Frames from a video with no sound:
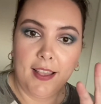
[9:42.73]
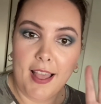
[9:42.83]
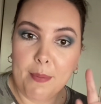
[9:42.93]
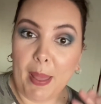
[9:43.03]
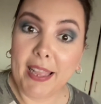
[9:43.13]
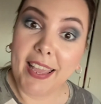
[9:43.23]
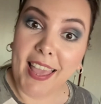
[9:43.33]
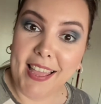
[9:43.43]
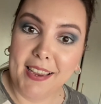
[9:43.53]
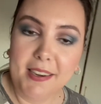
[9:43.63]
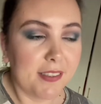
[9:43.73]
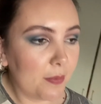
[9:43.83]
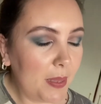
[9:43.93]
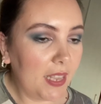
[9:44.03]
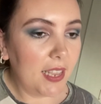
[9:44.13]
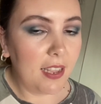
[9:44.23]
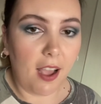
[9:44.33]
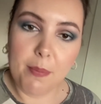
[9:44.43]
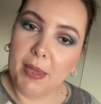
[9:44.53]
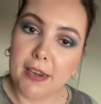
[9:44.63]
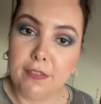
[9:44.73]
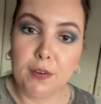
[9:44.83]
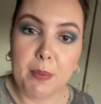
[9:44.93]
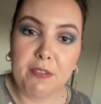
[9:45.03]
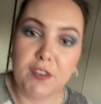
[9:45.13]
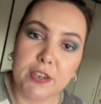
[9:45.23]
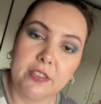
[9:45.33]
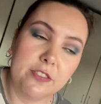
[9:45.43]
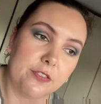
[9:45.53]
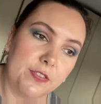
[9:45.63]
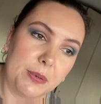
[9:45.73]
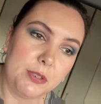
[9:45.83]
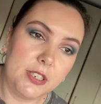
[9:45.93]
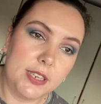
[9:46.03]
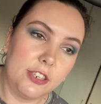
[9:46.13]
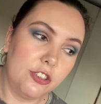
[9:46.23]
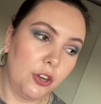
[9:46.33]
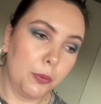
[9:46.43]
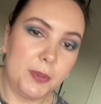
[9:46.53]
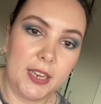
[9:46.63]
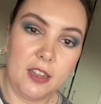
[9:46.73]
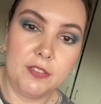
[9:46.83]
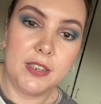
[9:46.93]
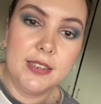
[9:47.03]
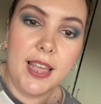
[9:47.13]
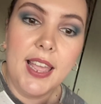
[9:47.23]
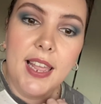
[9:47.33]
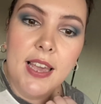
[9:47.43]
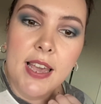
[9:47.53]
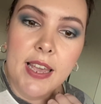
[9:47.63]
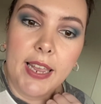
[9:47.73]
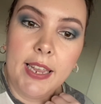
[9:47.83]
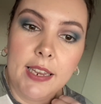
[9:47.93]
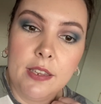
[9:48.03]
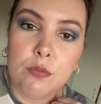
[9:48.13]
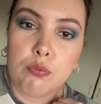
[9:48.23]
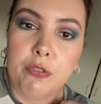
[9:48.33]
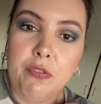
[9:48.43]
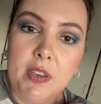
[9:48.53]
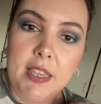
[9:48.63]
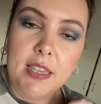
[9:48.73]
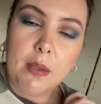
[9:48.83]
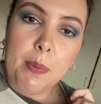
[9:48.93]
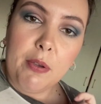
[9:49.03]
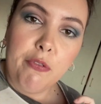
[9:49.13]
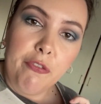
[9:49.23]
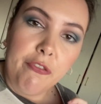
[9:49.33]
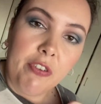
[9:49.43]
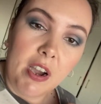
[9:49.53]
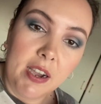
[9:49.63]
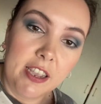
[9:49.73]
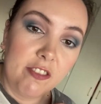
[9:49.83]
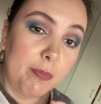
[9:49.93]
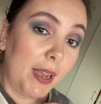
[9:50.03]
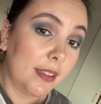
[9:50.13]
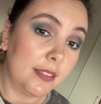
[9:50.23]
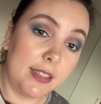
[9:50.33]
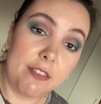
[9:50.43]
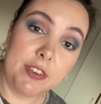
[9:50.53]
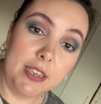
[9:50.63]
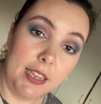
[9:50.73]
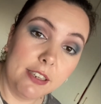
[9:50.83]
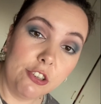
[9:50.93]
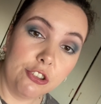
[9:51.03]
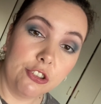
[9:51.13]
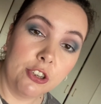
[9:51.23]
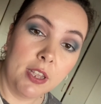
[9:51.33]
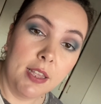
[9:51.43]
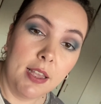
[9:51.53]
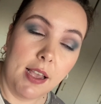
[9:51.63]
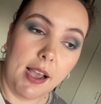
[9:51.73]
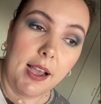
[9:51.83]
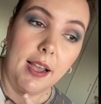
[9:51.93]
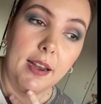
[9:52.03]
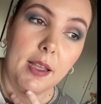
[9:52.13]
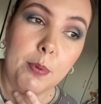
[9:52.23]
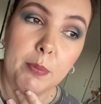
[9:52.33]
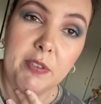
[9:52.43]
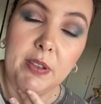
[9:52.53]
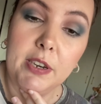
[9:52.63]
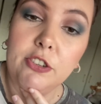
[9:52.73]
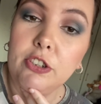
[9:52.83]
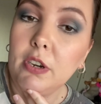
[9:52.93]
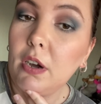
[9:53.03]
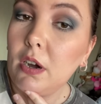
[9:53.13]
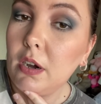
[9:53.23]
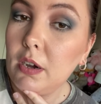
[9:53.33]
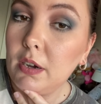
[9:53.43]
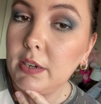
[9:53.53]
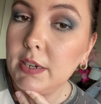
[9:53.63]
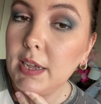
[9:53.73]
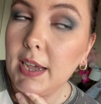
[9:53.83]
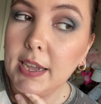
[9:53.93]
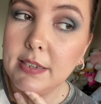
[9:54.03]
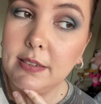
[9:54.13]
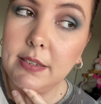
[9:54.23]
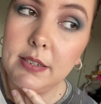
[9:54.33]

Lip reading: Back again, it's me. I'm here for my first foundation update of the day. It is roughly about 7:05-ish and I put my foundation on at